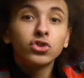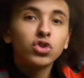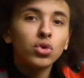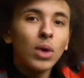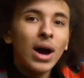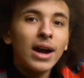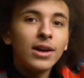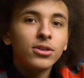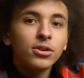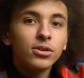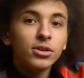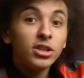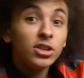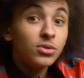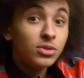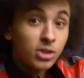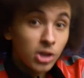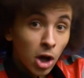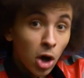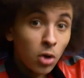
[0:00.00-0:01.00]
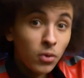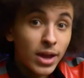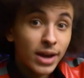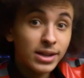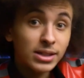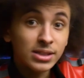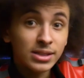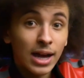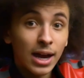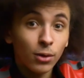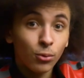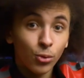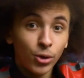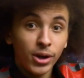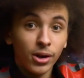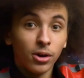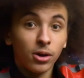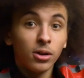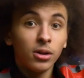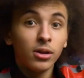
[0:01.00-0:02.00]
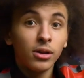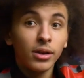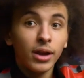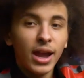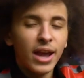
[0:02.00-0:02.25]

So either you know that it's not real,